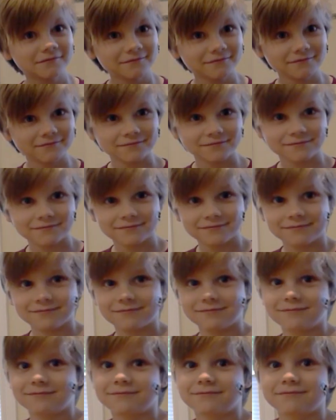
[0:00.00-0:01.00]
Freezing,
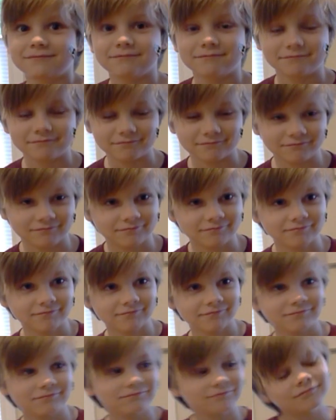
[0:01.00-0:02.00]
all right.
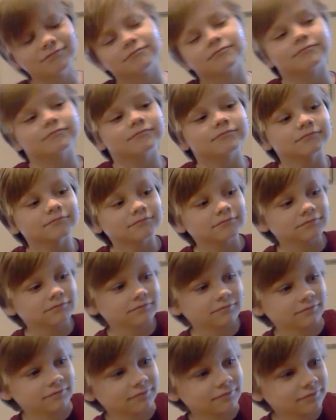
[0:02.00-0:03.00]
So what's the
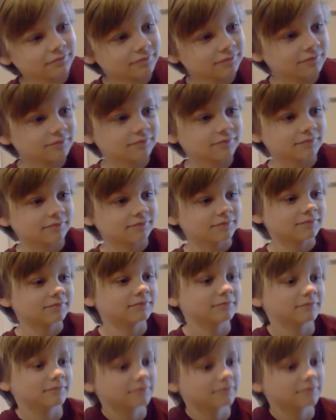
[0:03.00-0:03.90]
difference? How do we